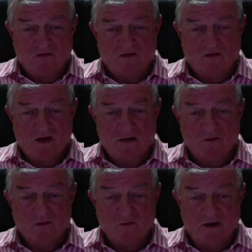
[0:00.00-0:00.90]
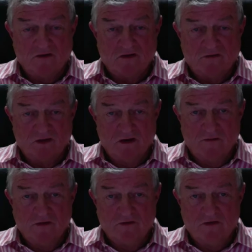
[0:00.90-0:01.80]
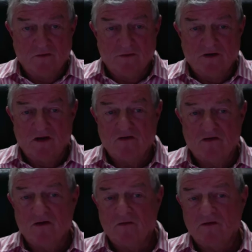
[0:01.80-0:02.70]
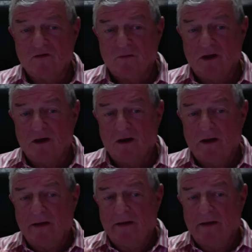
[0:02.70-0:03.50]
was the same. It was about the development of human potential. It was about